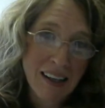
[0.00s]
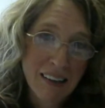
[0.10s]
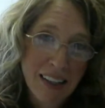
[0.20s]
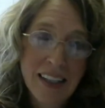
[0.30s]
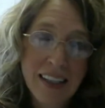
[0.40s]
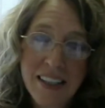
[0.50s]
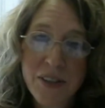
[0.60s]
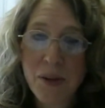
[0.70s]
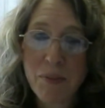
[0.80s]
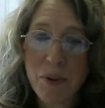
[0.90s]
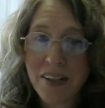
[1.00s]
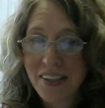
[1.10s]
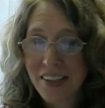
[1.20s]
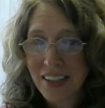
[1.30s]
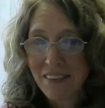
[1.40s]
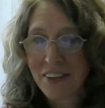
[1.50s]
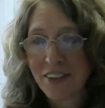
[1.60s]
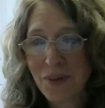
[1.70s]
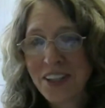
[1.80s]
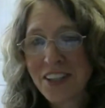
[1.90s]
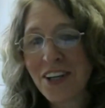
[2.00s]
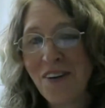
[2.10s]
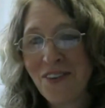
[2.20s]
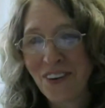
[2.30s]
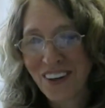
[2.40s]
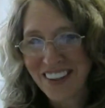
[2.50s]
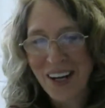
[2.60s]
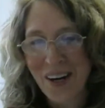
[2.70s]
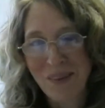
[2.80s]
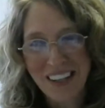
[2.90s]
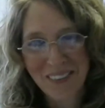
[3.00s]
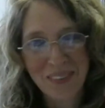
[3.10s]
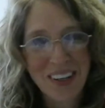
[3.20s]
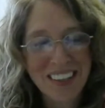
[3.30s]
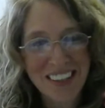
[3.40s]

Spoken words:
I'll get Lisa Ray Preston to give it a once over and tell me what